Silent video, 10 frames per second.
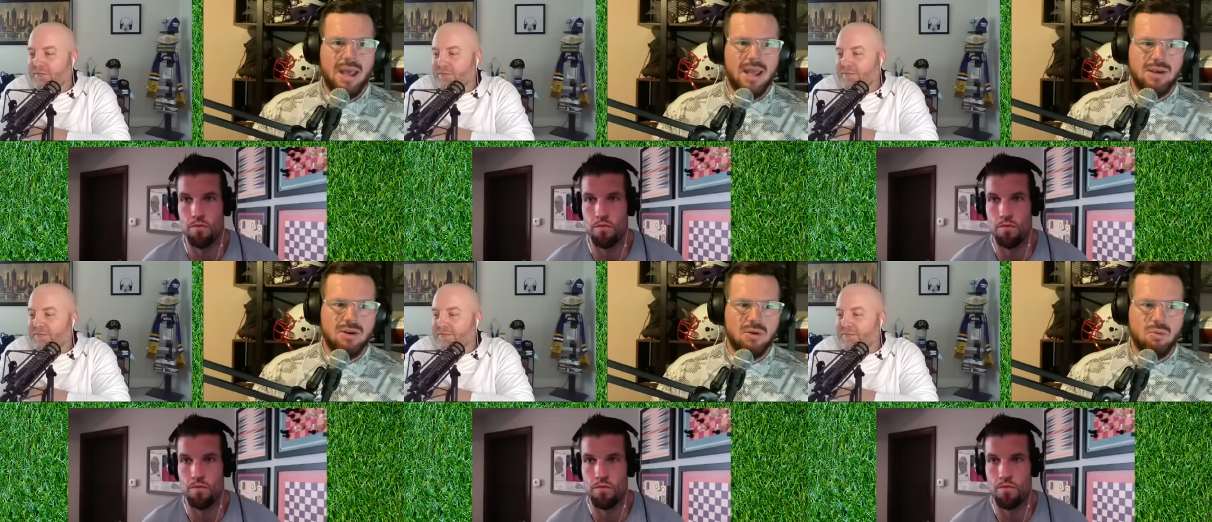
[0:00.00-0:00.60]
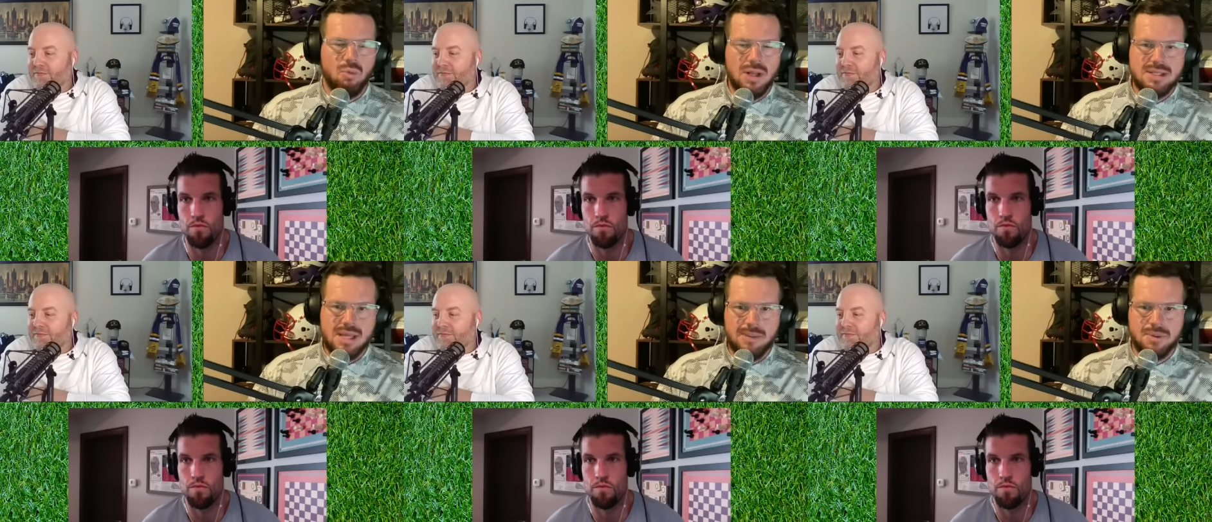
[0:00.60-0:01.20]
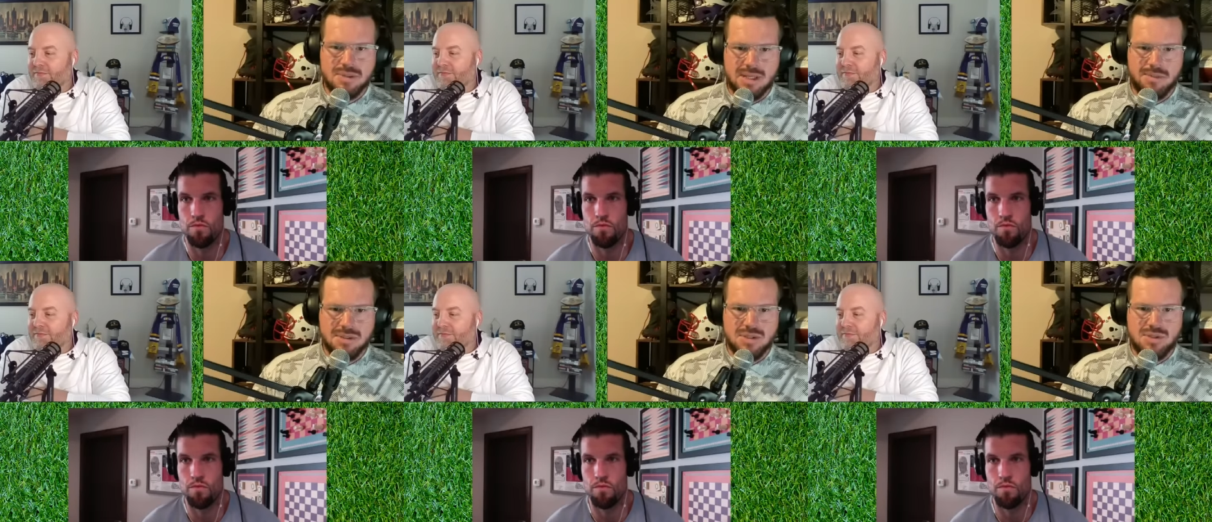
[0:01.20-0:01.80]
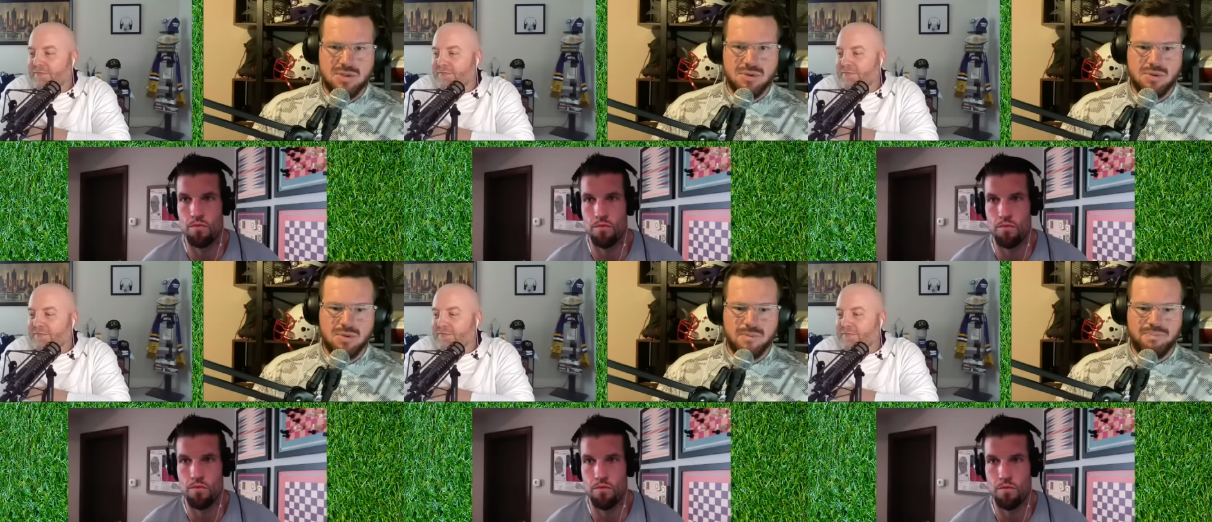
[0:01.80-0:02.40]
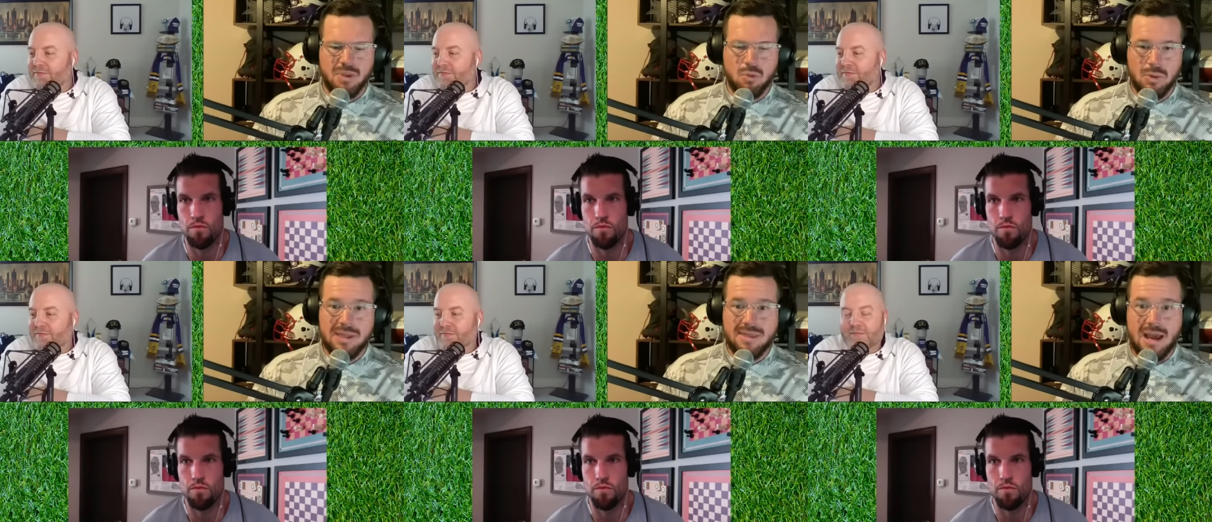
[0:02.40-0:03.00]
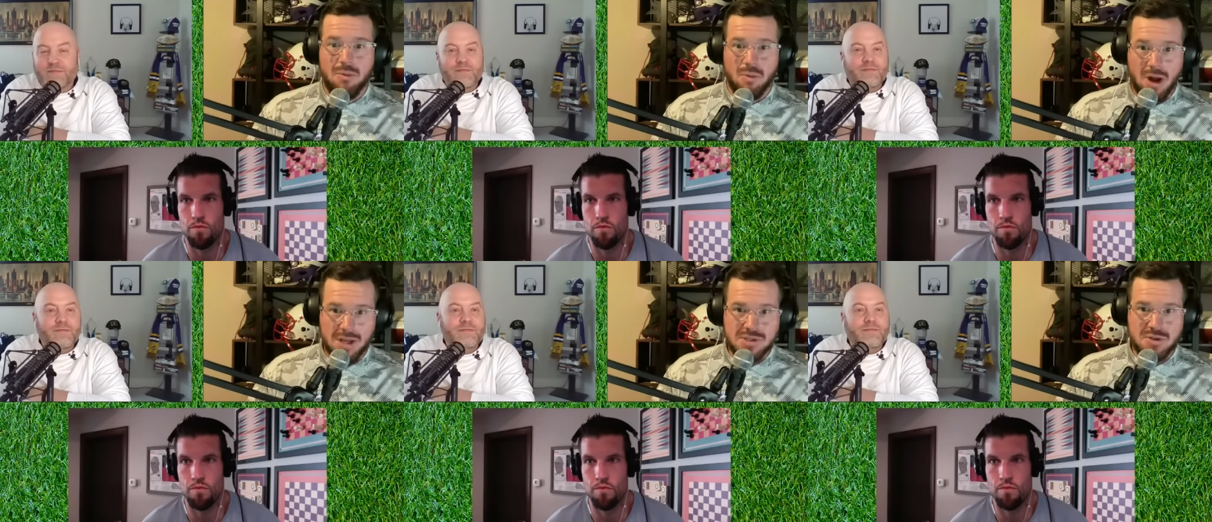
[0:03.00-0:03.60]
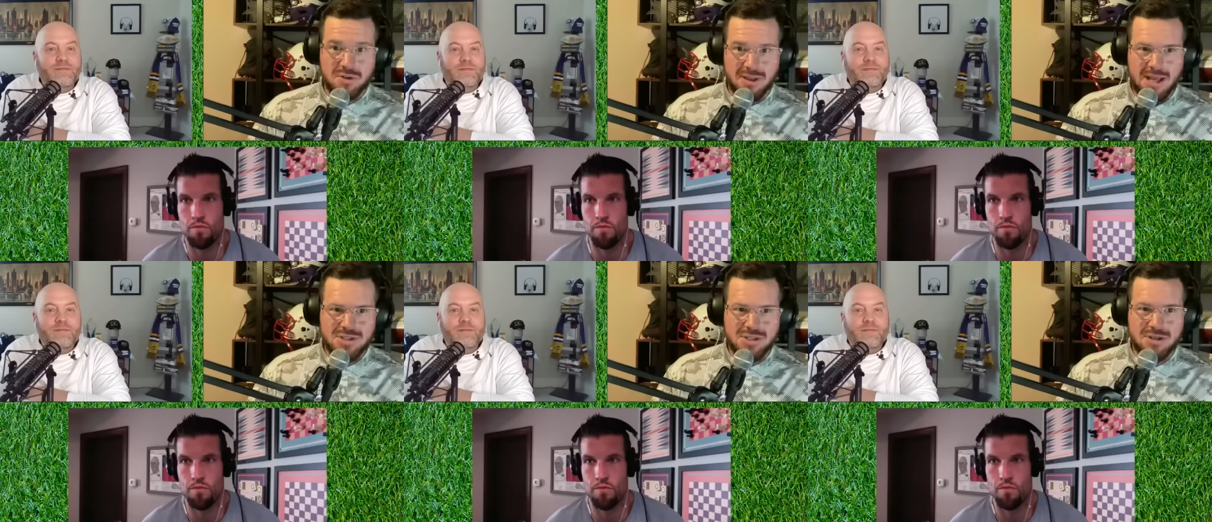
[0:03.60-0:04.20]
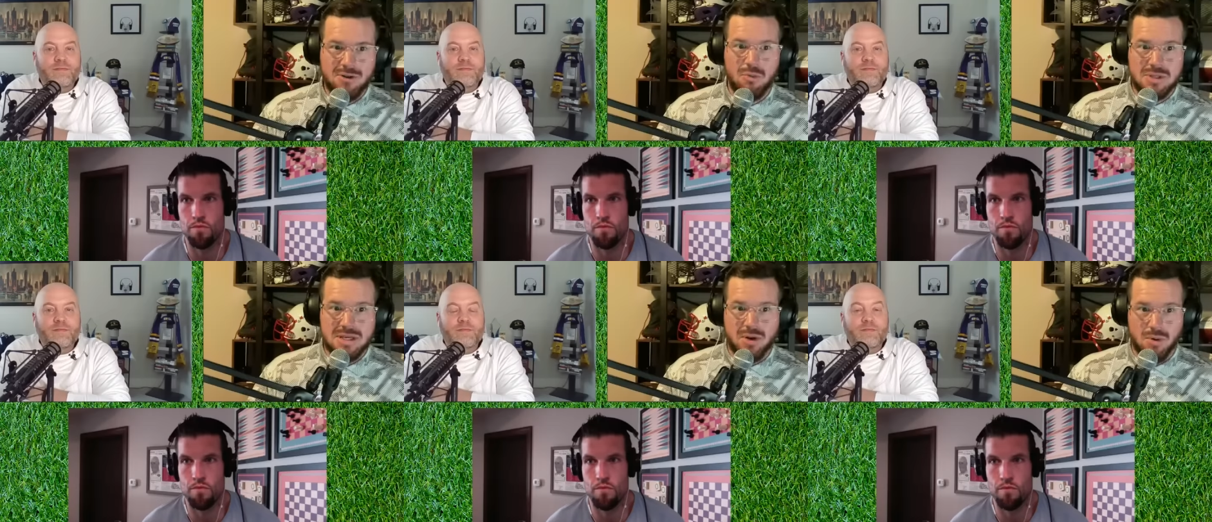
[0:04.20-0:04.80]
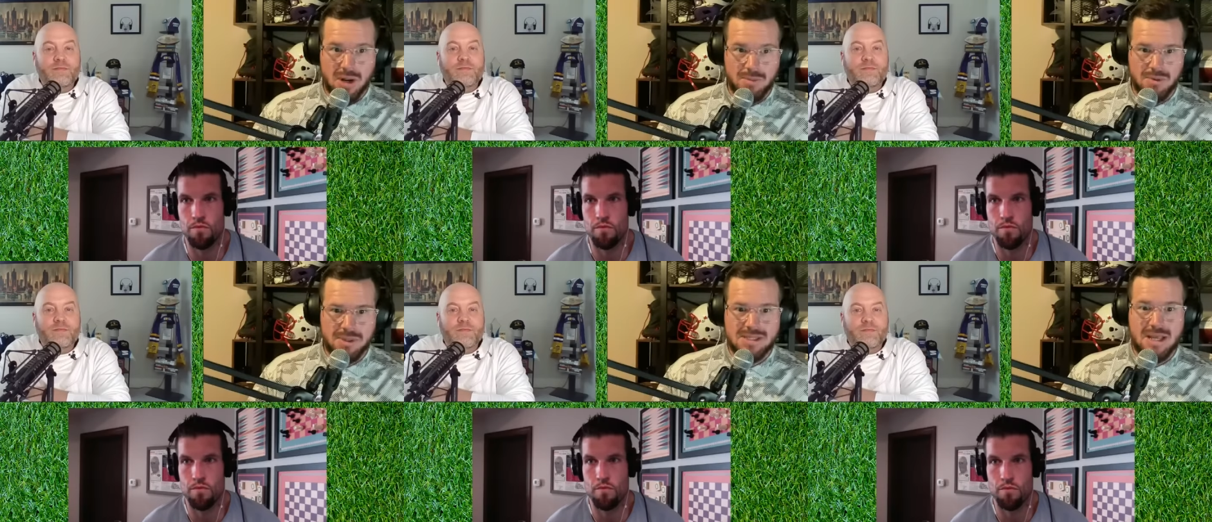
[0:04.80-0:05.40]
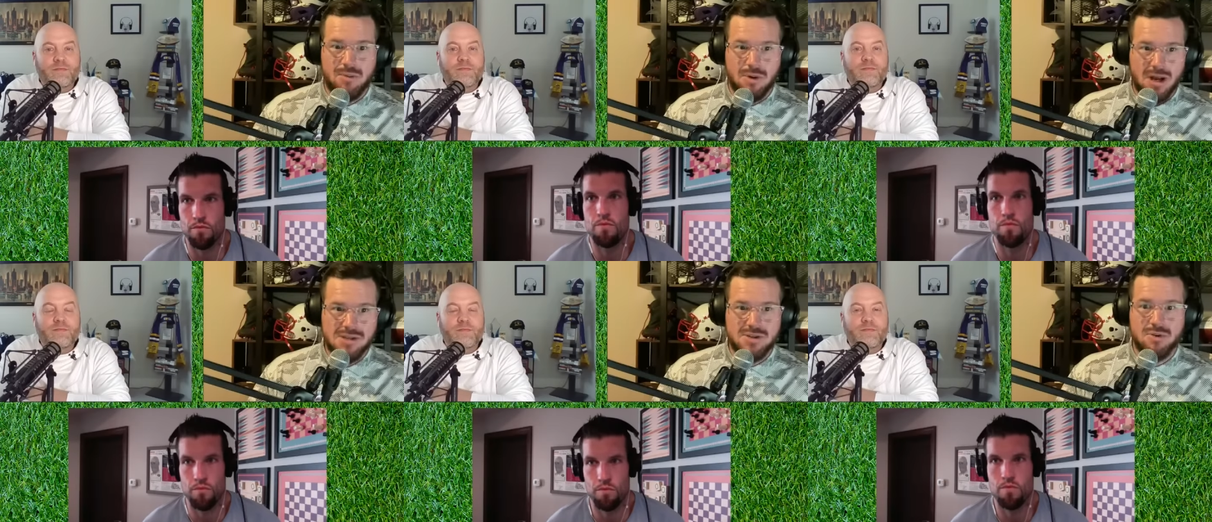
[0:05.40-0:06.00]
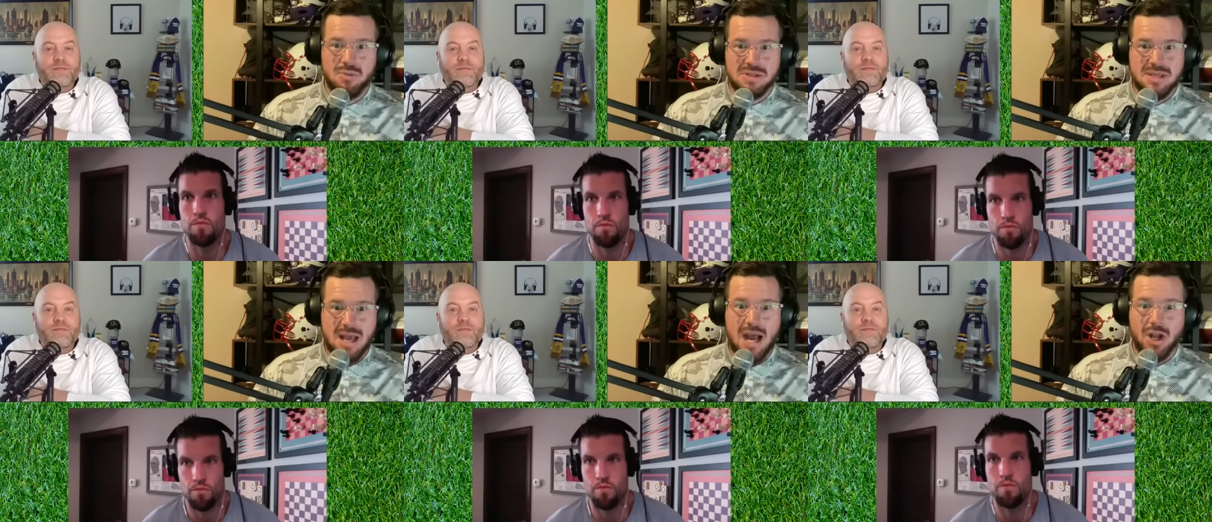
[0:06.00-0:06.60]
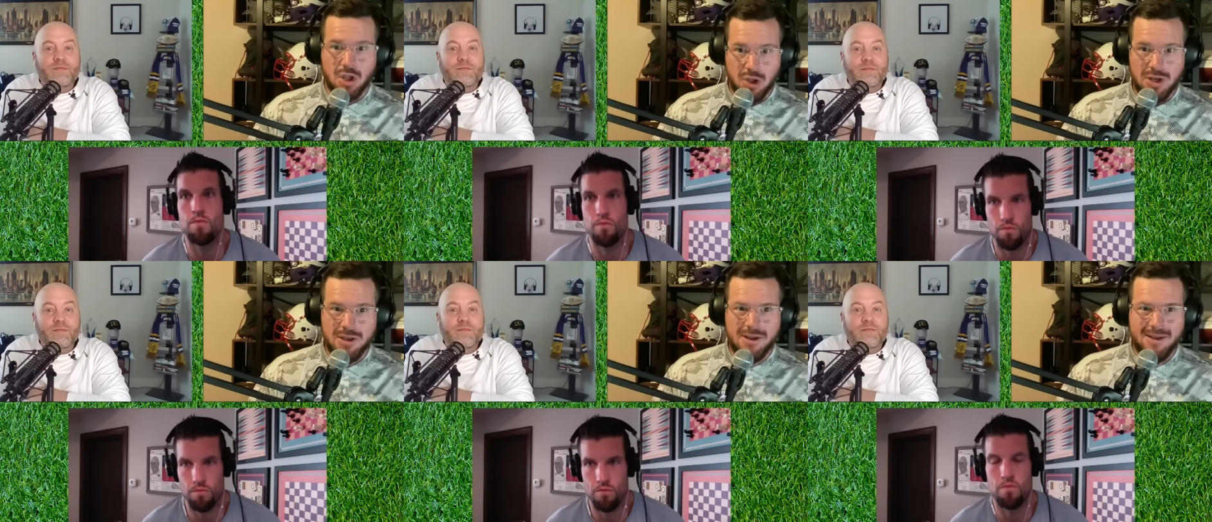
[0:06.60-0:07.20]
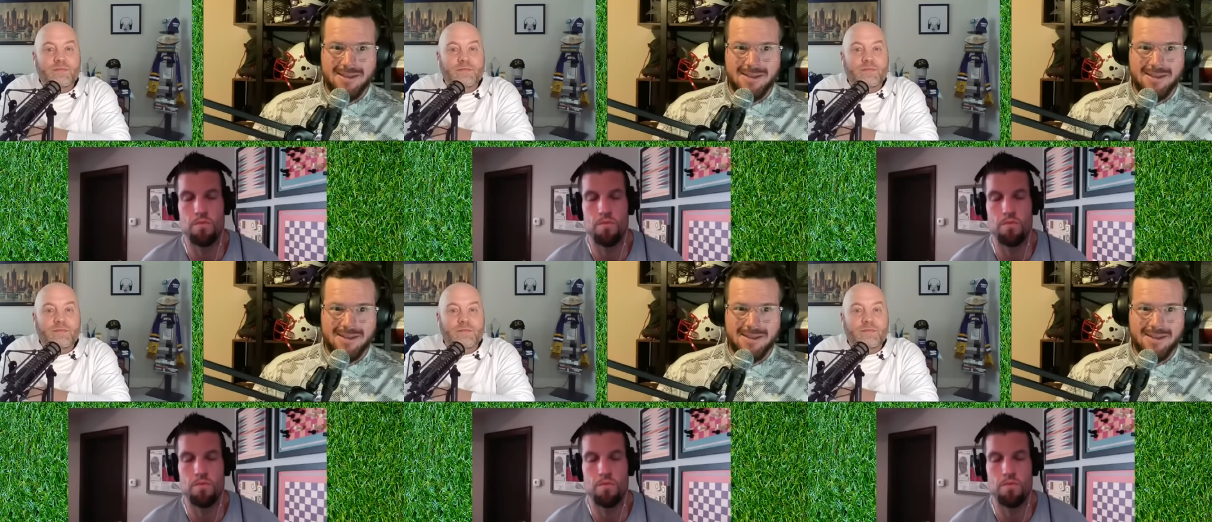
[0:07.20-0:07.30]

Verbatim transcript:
Speaker 1: and you know what Daboll was able to do with that roster last year was incredible because that roster was not good.